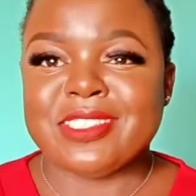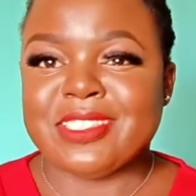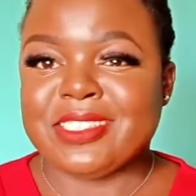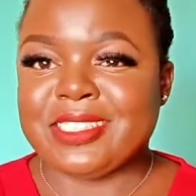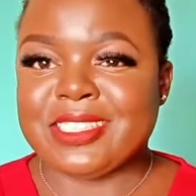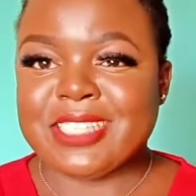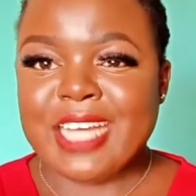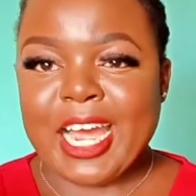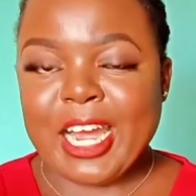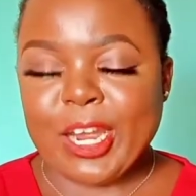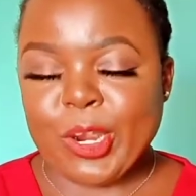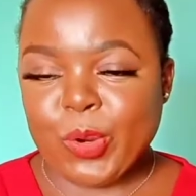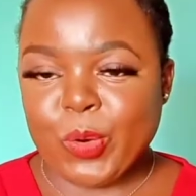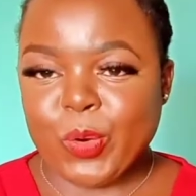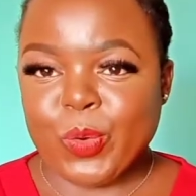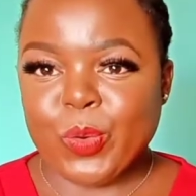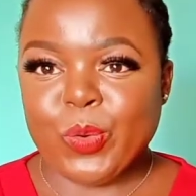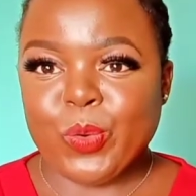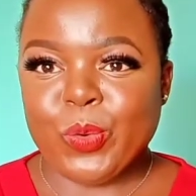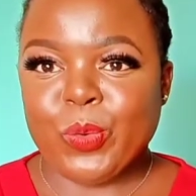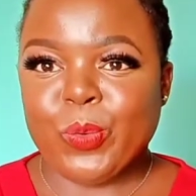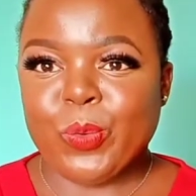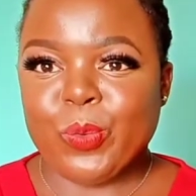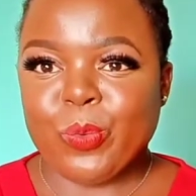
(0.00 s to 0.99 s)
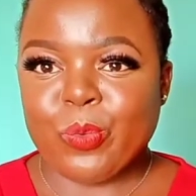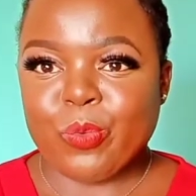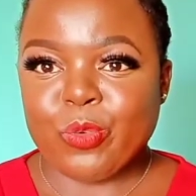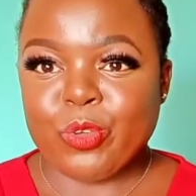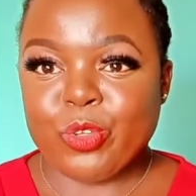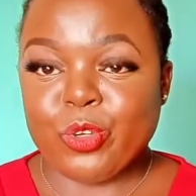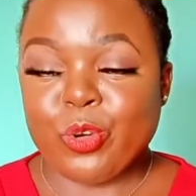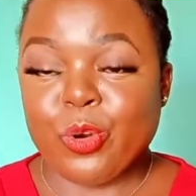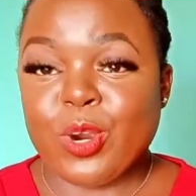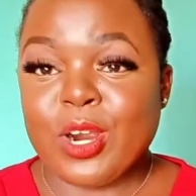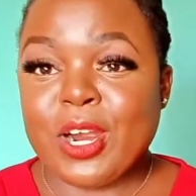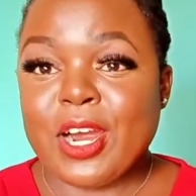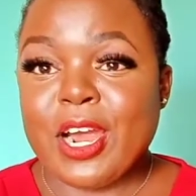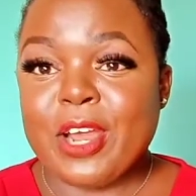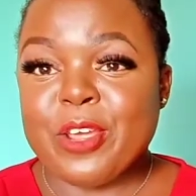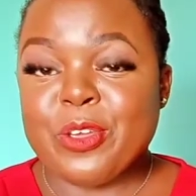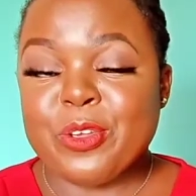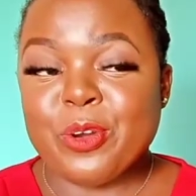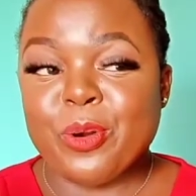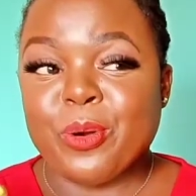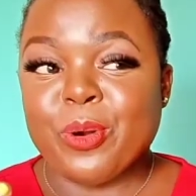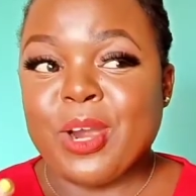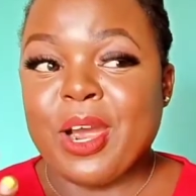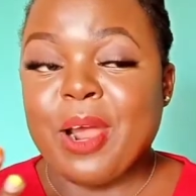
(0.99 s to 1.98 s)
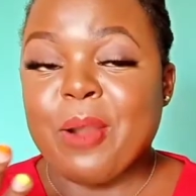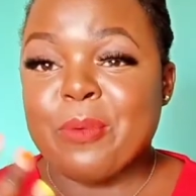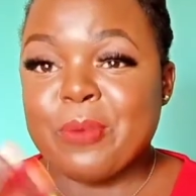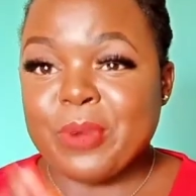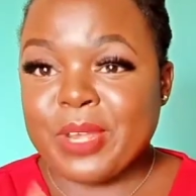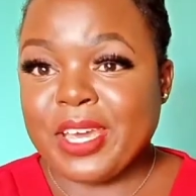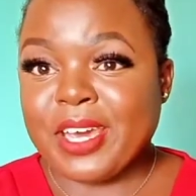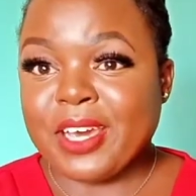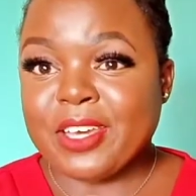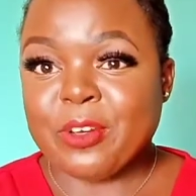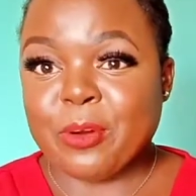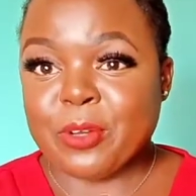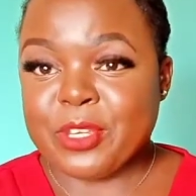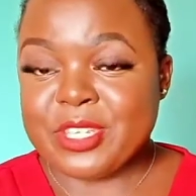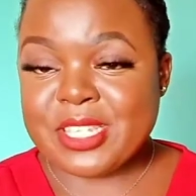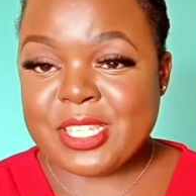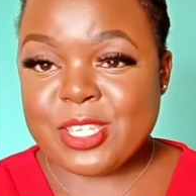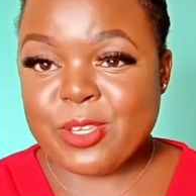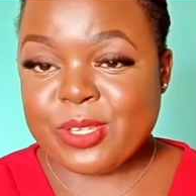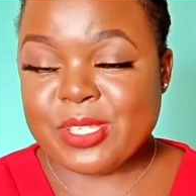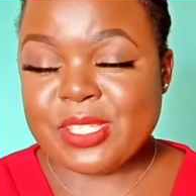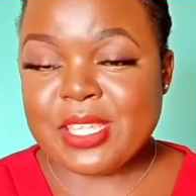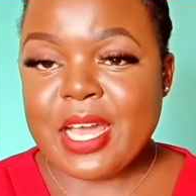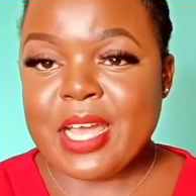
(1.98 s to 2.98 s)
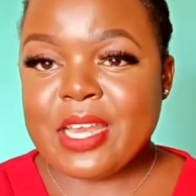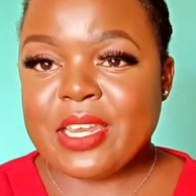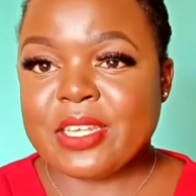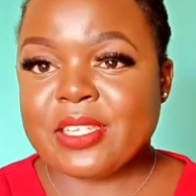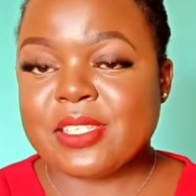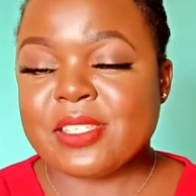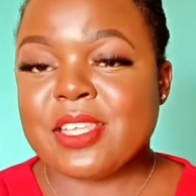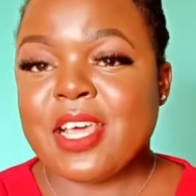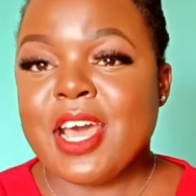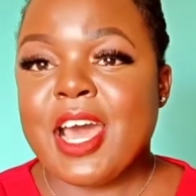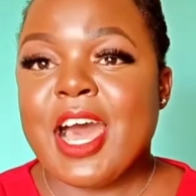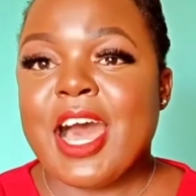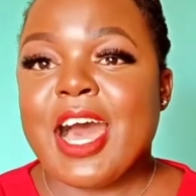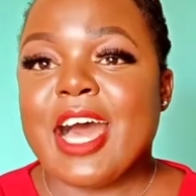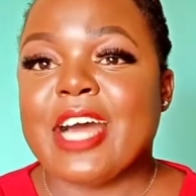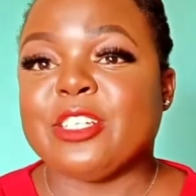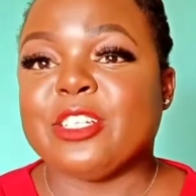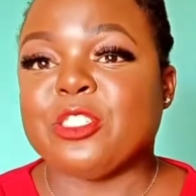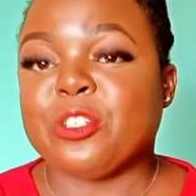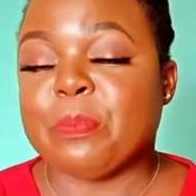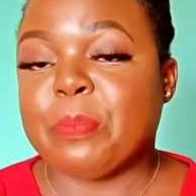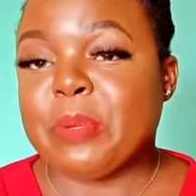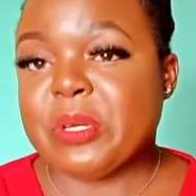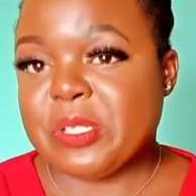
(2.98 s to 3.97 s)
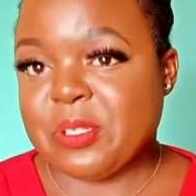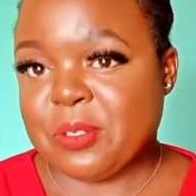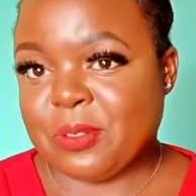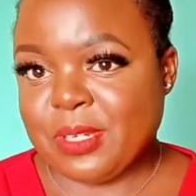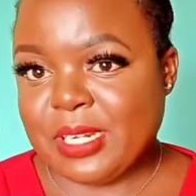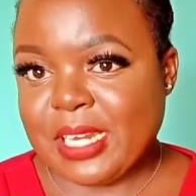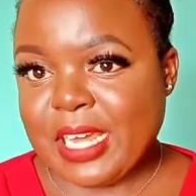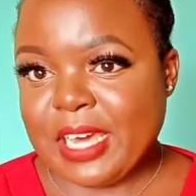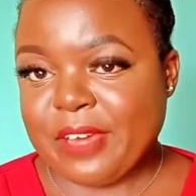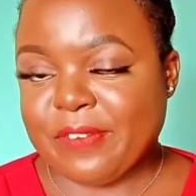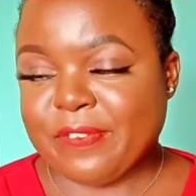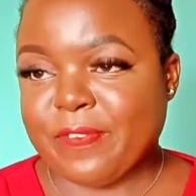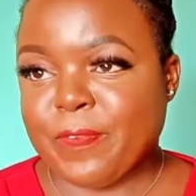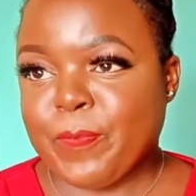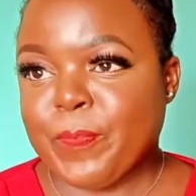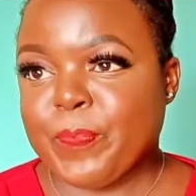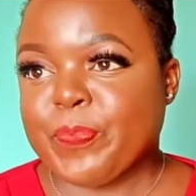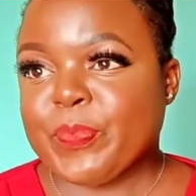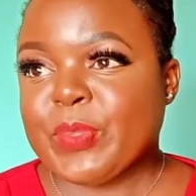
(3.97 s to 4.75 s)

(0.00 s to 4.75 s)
juggle your career, your studies, and your personal life.